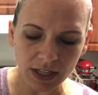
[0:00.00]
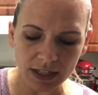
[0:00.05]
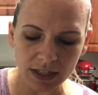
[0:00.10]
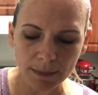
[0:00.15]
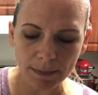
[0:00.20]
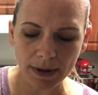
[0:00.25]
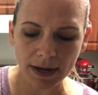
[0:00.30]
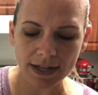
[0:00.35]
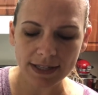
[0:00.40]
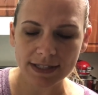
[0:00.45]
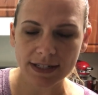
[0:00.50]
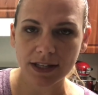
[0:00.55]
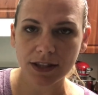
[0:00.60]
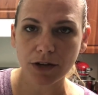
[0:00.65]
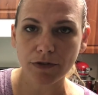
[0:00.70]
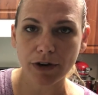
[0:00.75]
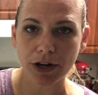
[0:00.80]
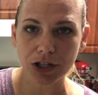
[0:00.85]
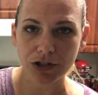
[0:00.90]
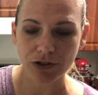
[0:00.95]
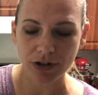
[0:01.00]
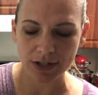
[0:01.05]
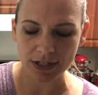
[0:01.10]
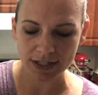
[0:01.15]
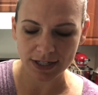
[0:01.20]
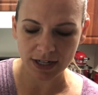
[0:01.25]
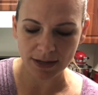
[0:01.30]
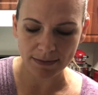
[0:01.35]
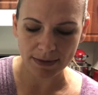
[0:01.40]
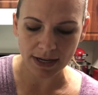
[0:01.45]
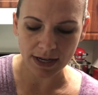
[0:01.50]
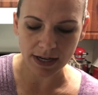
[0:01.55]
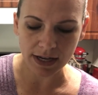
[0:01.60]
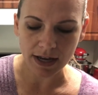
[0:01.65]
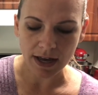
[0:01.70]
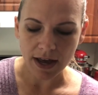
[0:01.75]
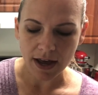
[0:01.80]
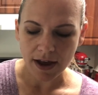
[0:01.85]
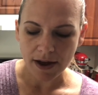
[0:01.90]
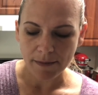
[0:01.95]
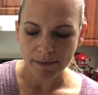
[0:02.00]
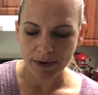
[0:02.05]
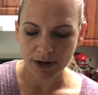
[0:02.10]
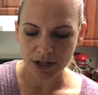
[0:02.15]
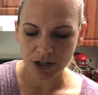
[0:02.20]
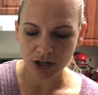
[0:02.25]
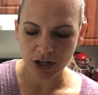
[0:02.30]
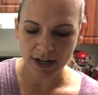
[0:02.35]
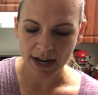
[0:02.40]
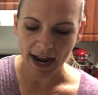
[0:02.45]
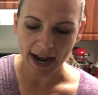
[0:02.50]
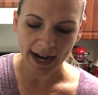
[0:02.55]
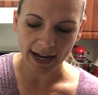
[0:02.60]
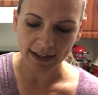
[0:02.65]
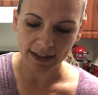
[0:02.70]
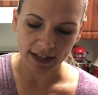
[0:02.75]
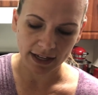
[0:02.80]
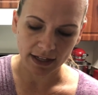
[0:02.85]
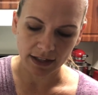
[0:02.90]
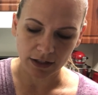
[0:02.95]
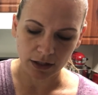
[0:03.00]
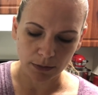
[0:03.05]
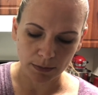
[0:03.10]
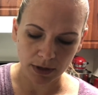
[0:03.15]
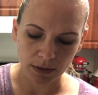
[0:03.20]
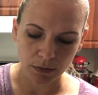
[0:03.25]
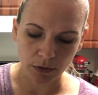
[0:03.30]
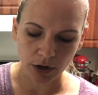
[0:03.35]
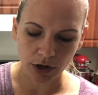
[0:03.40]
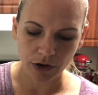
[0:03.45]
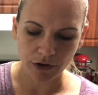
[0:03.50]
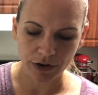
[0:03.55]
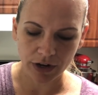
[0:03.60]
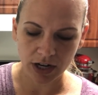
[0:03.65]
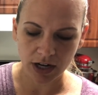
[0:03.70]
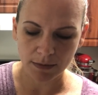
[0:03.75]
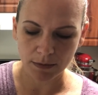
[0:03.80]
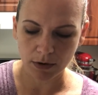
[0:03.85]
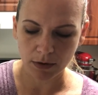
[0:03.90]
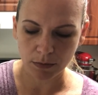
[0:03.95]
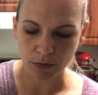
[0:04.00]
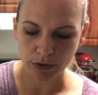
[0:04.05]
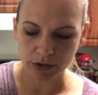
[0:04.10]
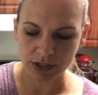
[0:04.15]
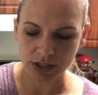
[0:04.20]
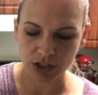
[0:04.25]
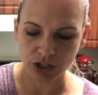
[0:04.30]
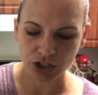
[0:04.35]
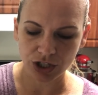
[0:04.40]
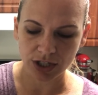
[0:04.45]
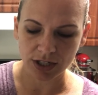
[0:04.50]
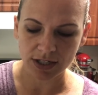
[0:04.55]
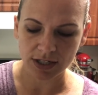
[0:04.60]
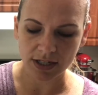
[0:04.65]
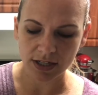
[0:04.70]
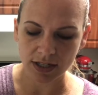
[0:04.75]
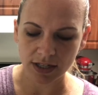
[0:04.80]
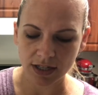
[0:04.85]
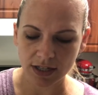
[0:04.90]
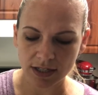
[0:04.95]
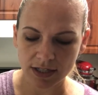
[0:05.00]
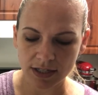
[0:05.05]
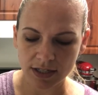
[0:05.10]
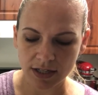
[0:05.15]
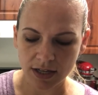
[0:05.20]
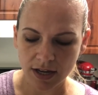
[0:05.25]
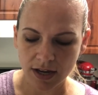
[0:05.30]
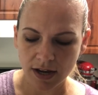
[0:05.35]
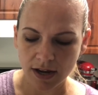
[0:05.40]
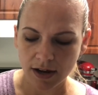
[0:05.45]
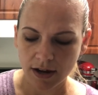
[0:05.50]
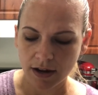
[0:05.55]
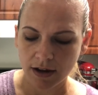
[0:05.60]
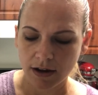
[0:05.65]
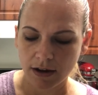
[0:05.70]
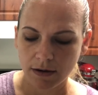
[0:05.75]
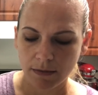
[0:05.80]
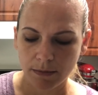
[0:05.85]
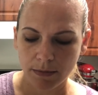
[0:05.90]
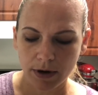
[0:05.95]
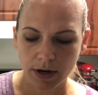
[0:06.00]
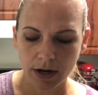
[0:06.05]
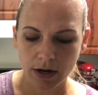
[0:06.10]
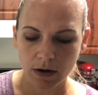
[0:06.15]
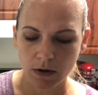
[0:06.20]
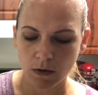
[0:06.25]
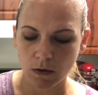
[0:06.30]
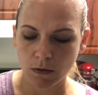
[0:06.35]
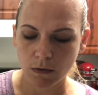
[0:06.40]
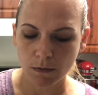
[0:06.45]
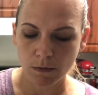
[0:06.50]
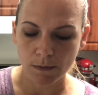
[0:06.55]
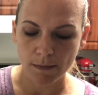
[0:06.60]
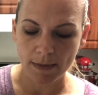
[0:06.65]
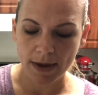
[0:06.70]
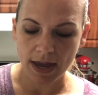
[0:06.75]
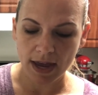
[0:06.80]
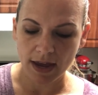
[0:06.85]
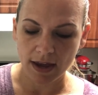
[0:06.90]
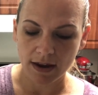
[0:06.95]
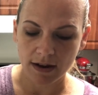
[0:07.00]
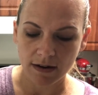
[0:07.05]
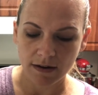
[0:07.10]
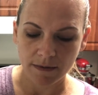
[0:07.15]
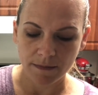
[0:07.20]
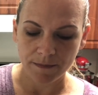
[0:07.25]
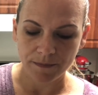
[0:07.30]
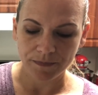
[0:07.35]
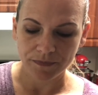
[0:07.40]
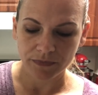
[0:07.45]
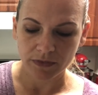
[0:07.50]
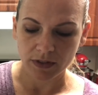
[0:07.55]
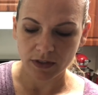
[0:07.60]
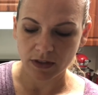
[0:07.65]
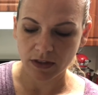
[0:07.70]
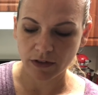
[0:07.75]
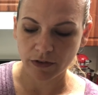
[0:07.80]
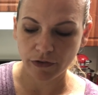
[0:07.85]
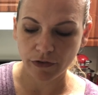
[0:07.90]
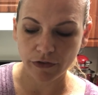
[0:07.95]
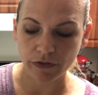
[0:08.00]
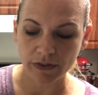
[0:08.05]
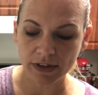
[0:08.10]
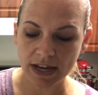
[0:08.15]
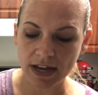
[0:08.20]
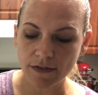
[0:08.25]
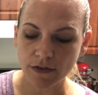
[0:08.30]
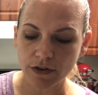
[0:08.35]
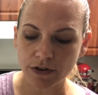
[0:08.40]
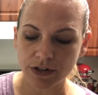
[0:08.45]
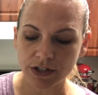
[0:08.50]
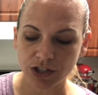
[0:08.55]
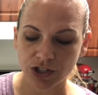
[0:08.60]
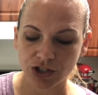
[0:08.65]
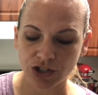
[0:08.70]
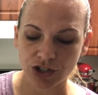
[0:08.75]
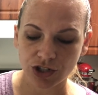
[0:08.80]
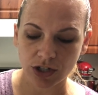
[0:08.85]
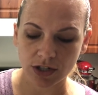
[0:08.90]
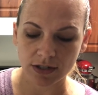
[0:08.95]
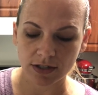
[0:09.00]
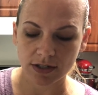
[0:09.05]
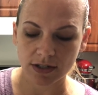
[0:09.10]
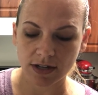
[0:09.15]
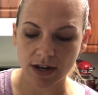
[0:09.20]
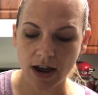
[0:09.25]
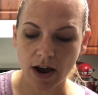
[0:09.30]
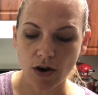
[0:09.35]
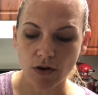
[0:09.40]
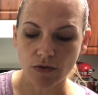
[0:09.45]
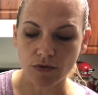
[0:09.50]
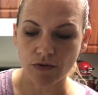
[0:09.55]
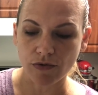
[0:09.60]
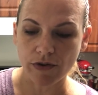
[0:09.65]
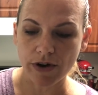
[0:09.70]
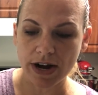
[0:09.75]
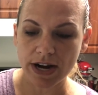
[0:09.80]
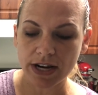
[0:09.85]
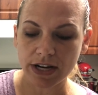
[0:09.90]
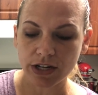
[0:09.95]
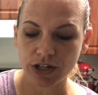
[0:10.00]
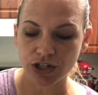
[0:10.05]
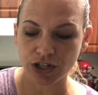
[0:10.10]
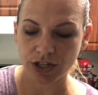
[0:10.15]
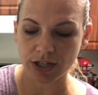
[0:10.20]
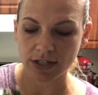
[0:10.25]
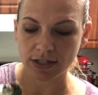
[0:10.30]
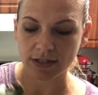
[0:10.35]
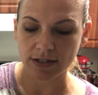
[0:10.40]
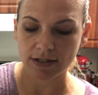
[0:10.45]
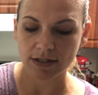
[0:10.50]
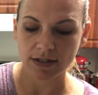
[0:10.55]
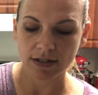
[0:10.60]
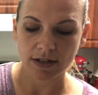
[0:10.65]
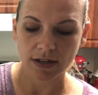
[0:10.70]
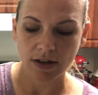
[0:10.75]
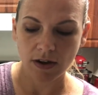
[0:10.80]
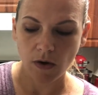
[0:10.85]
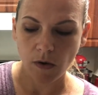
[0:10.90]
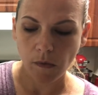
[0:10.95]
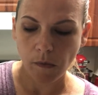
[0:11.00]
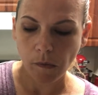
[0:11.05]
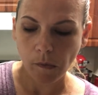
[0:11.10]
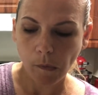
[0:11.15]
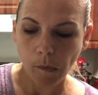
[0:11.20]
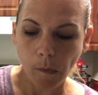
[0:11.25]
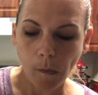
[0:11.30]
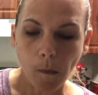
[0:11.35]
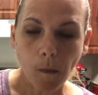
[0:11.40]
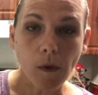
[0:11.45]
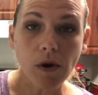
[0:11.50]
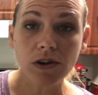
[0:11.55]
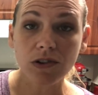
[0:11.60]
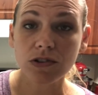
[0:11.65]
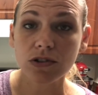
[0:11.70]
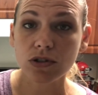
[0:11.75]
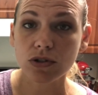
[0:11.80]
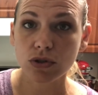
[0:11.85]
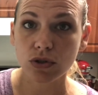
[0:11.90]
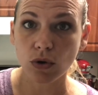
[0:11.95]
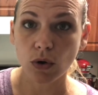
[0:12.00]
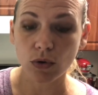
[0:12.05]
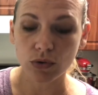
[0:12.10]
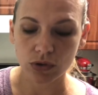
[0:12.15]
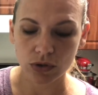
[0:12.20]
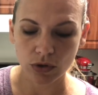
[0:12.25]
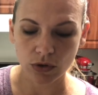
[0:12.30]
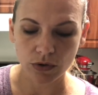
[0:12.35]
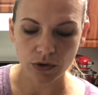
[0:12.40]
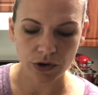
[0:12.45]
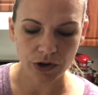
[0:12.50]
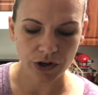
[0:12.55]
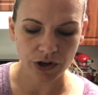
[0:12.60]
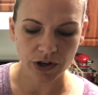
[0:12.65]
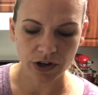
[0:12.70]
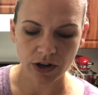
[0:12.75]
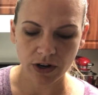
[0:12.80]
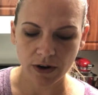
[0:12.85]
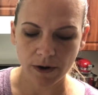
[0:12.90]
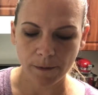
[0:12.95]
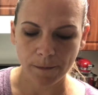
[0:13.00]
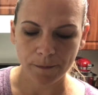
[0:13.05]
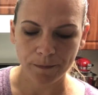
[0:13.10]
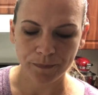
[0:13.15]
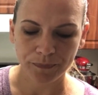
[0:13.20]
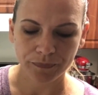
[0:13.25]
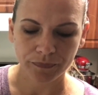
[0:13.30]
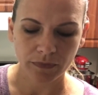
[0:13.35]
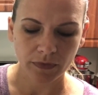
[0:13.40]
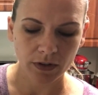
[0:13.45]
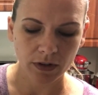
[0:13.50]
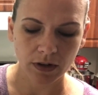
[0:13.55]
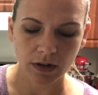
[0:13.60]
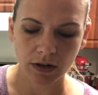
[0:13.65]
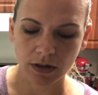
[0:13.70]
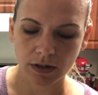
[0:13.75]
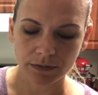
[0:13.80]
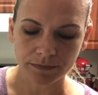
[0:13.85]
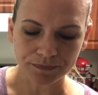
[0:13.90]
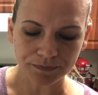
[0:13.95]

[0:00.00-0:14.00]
the pasta at the restaurant's gonna be, but you could add like a little bit more cream or Boursin cheese to this. But oh man, the flavor is just outrageous. It's so, so good. Ugh.